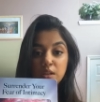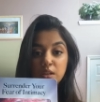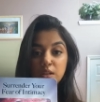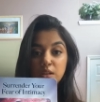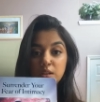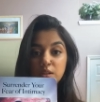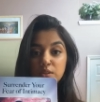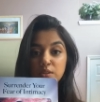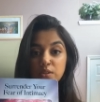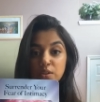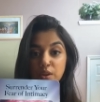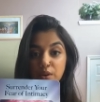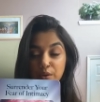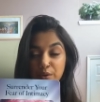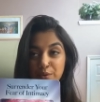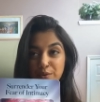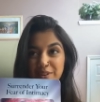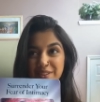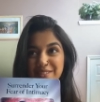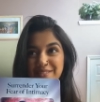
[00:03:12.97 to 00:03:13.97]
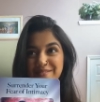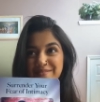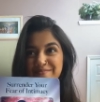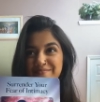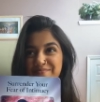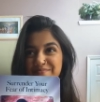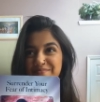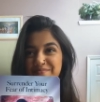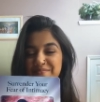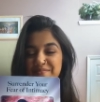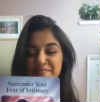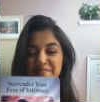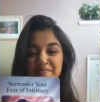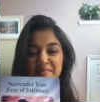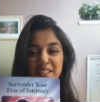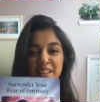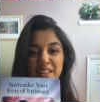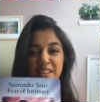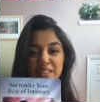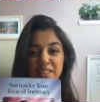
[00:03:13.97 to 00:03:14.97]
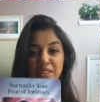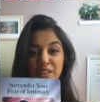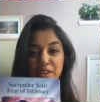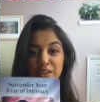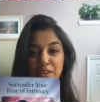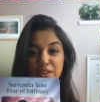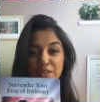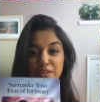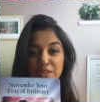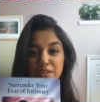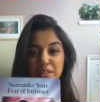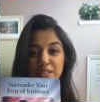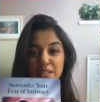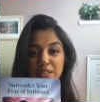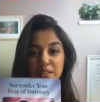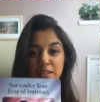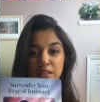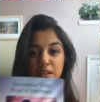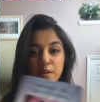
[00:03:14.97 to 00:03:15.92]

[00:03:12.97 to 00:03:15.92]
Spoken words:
So, there's